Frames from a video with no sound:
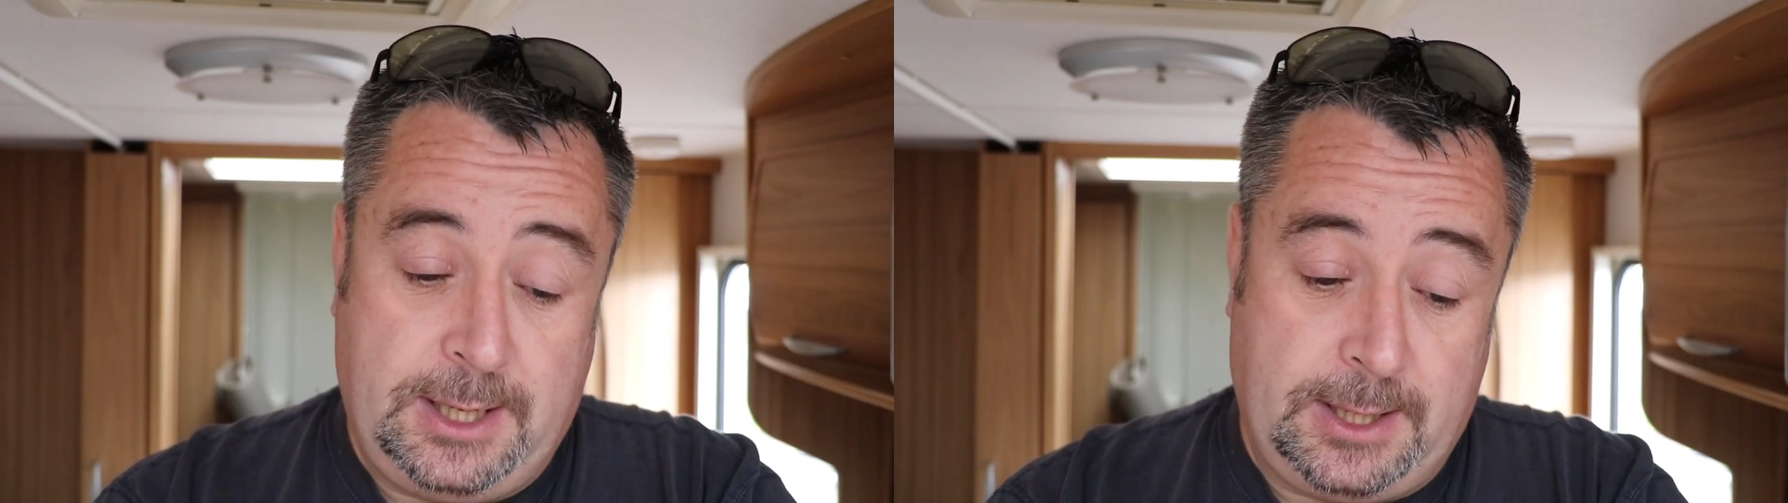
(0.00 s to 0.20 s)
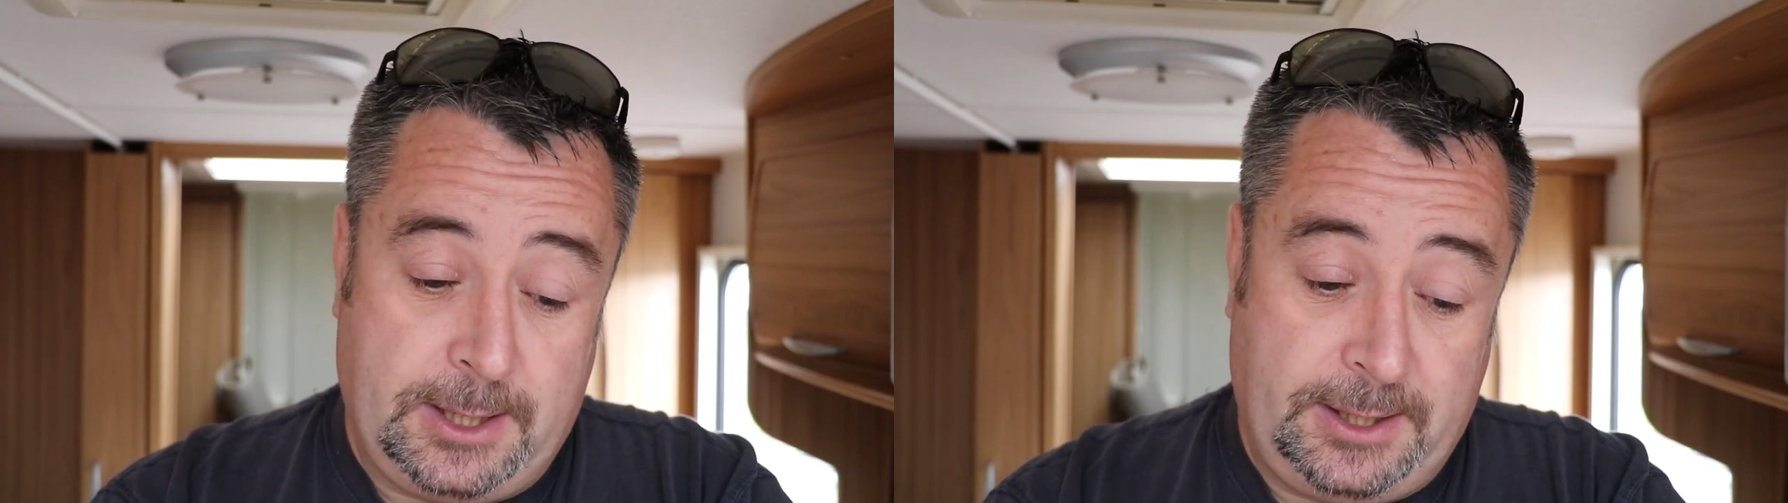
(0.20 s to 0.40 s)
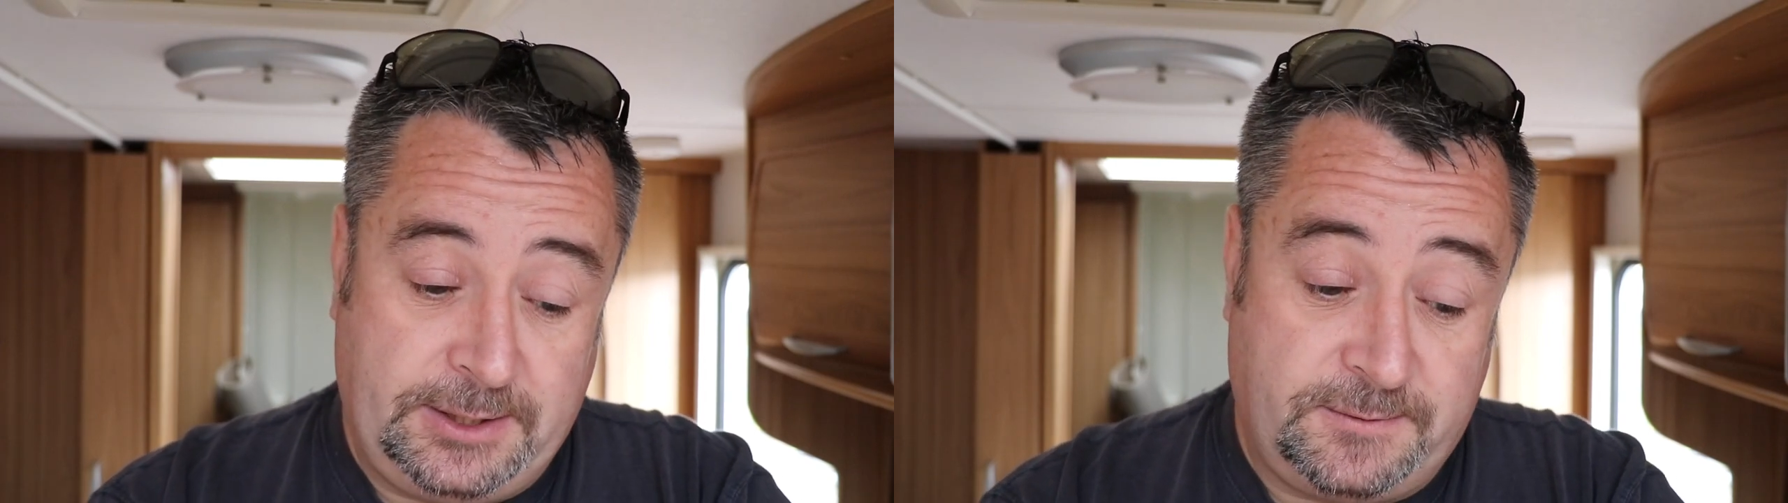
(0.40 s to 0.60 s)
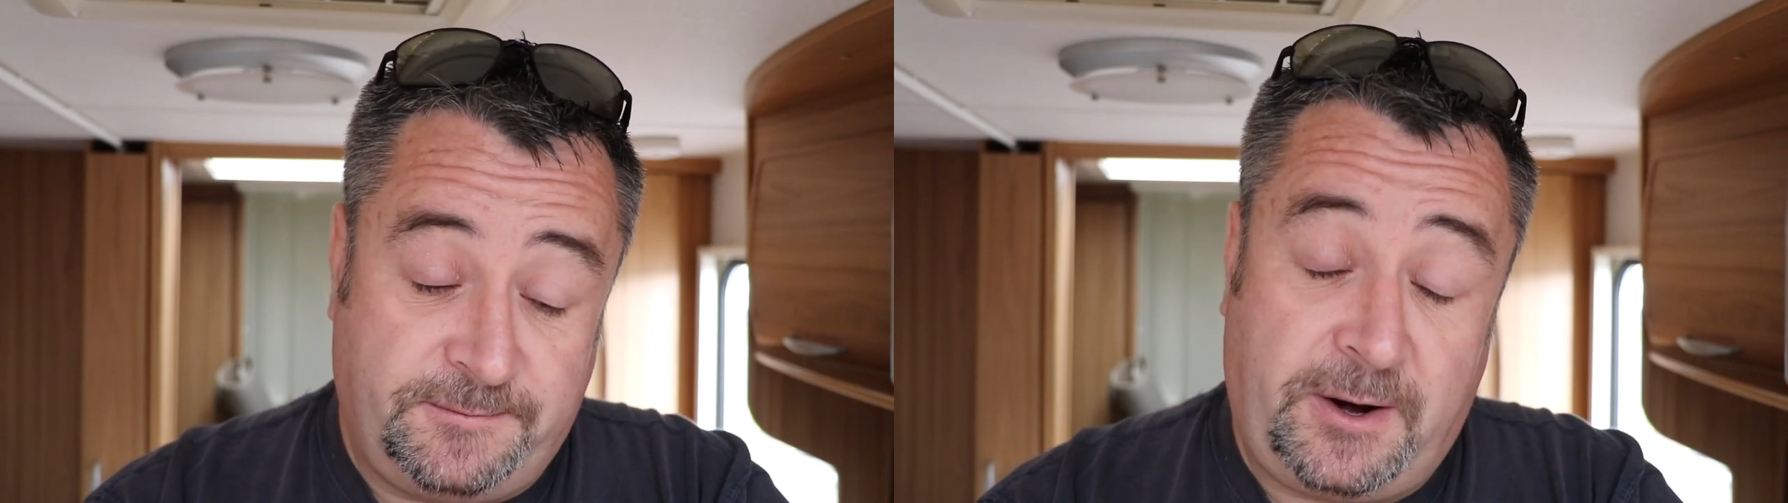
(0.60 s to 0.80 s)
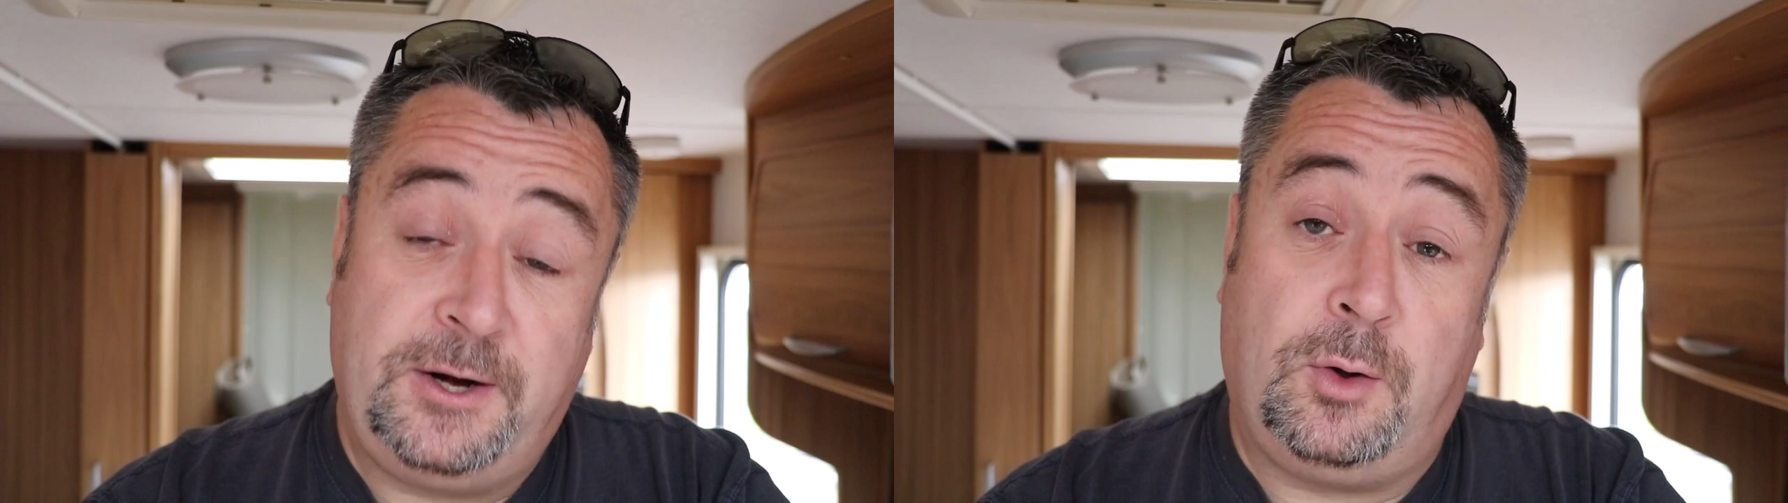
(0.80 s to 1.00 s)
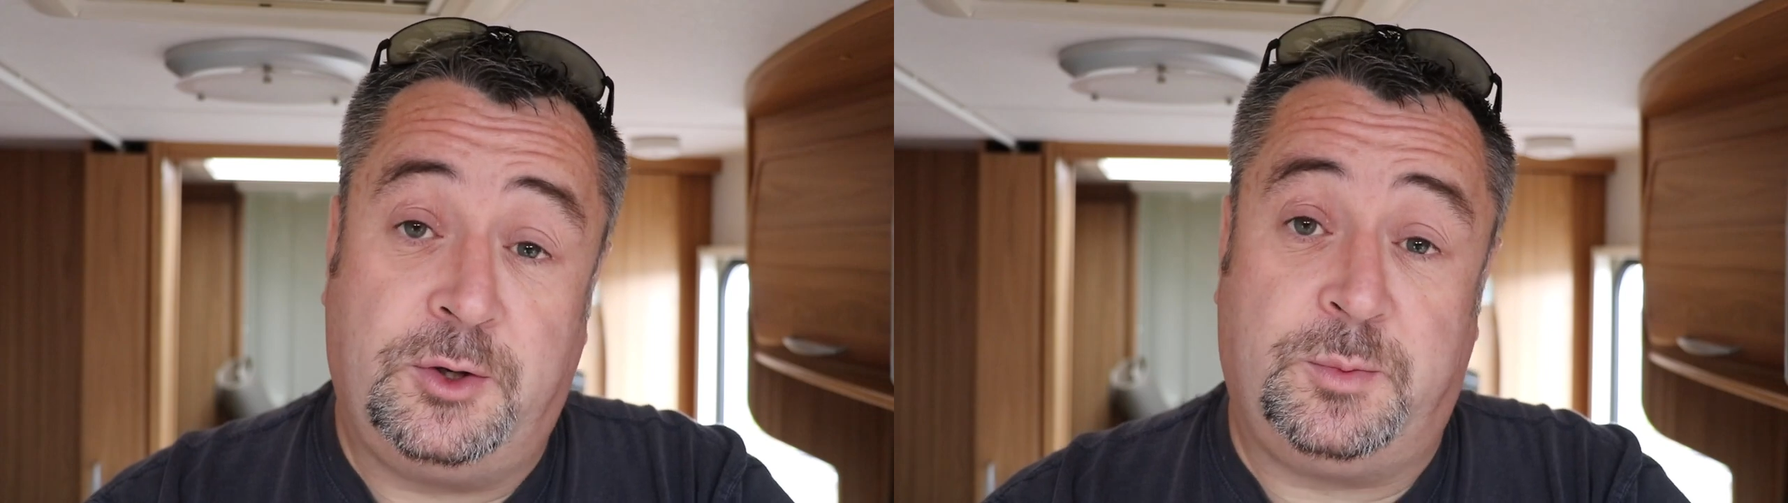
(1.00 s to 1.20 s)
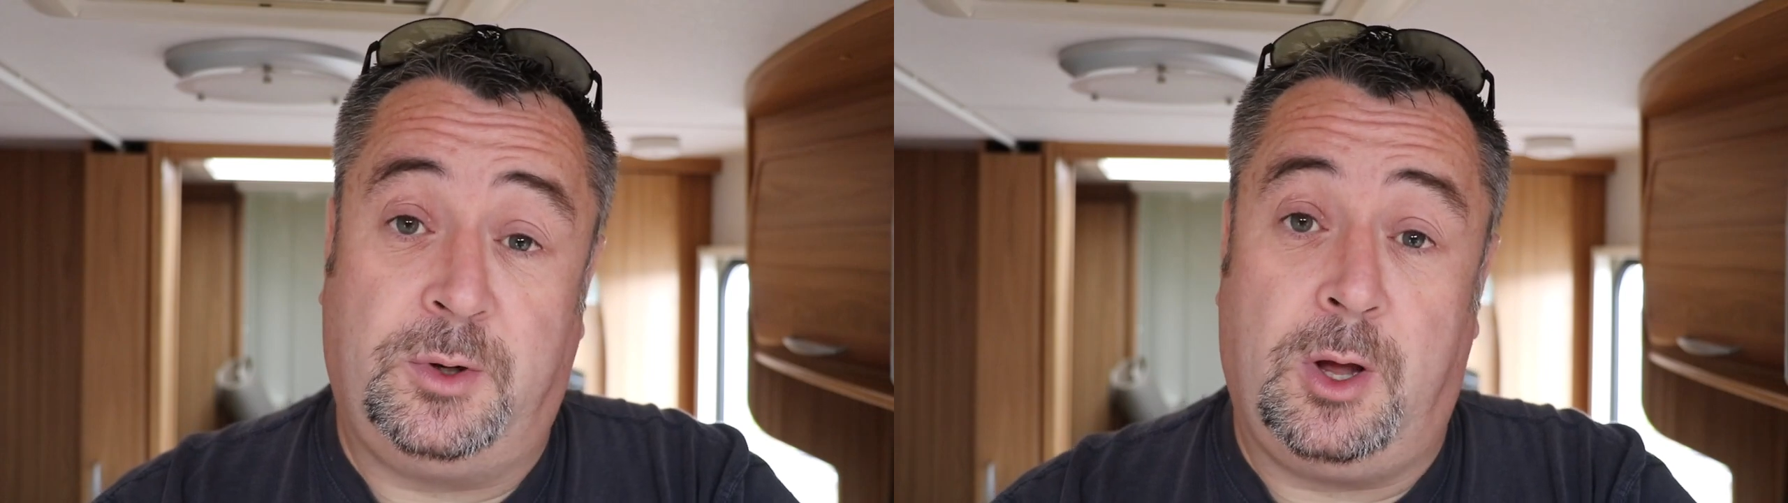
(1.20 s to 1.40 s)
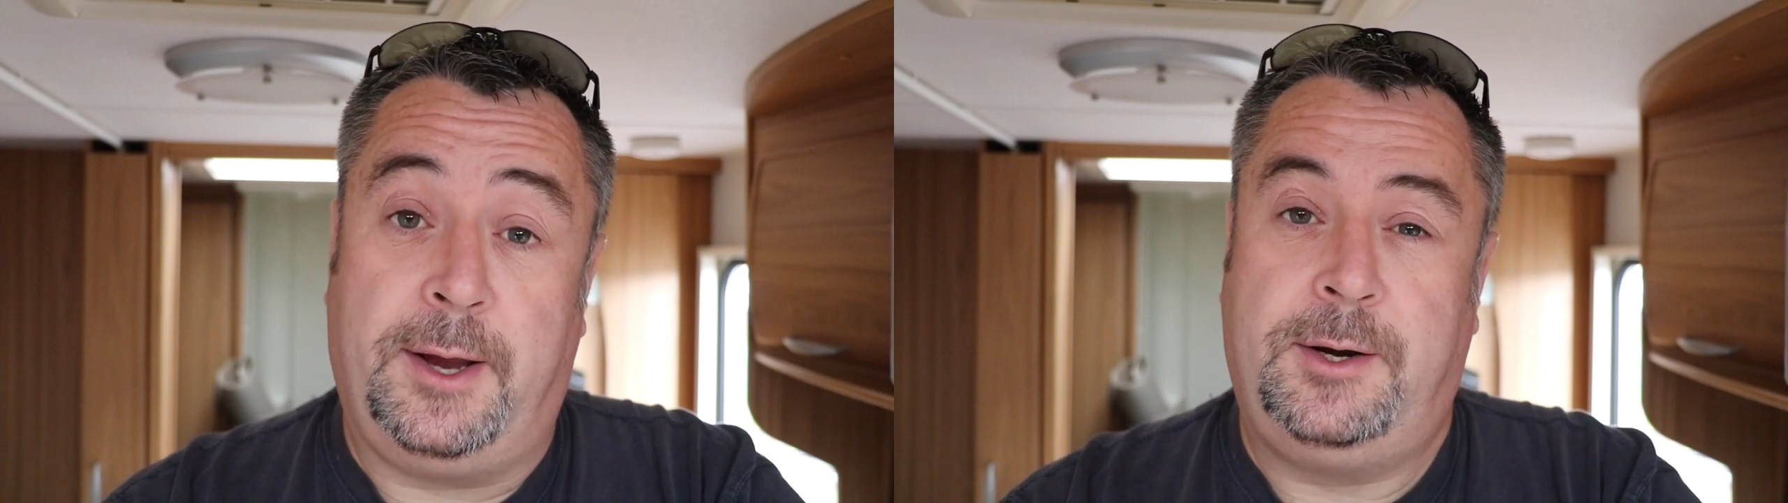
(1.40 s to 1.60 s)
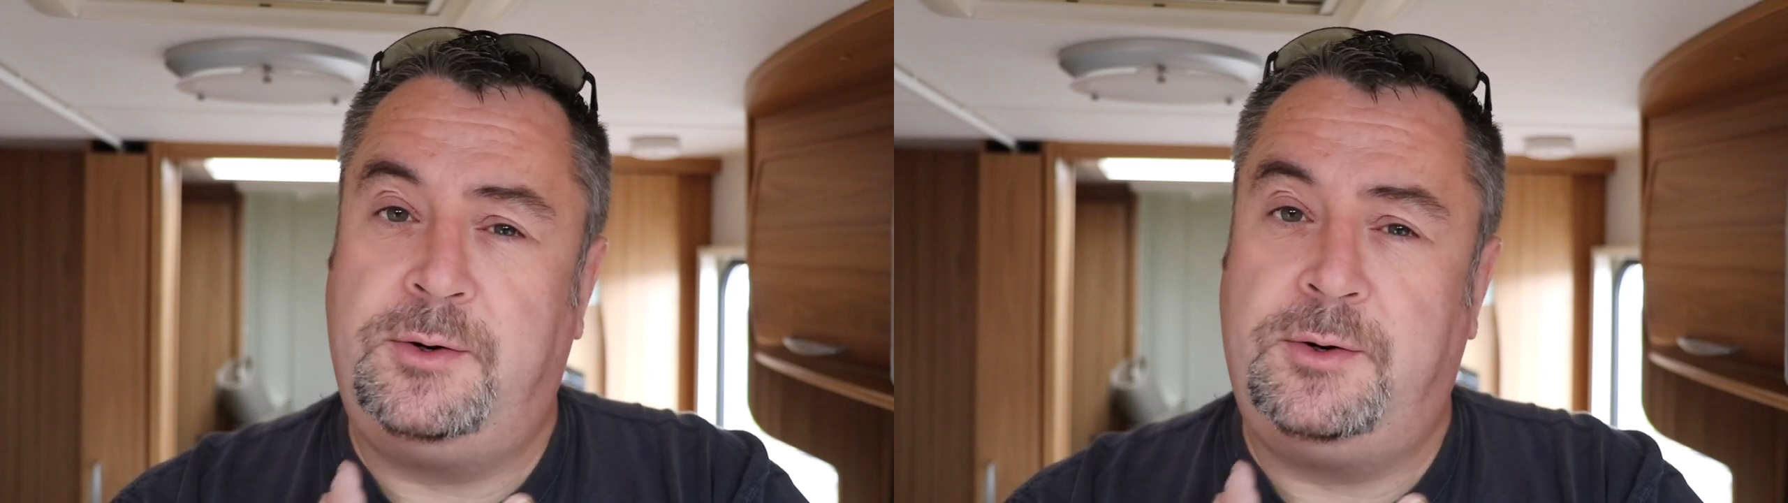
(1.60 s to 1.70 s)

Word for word: Uh, he's a very knowledgeable guy,